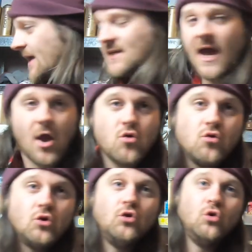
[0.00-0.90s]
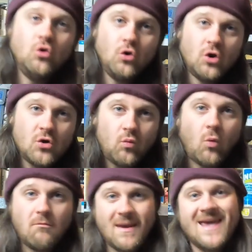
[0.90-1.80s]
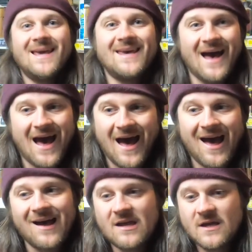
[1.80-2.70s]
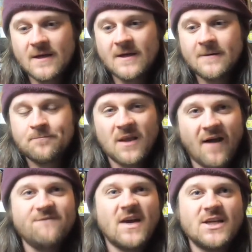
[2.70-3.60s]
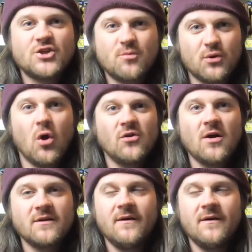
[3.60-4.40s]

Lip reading: is how you will make a a finished product